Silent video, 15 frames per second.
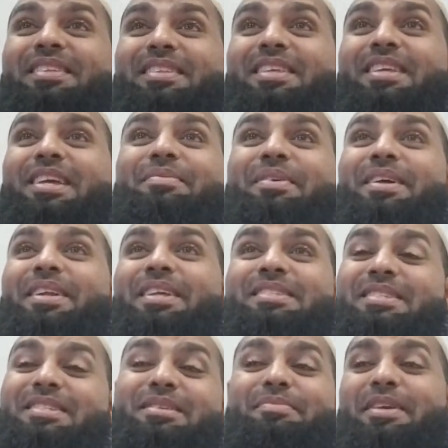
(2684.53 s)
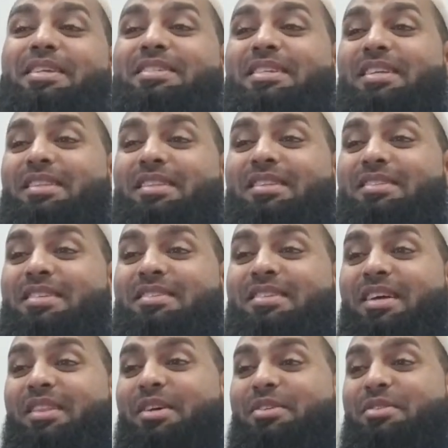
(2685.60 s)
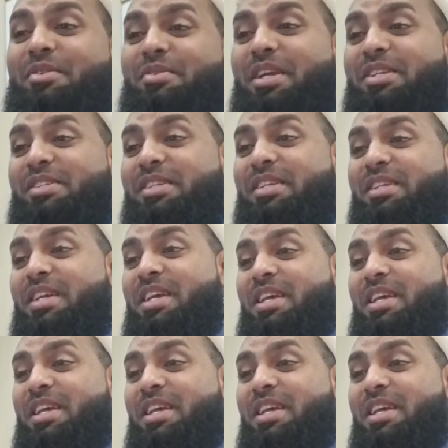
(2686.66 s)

Think about it. It's just amazing. This is Allah's creation.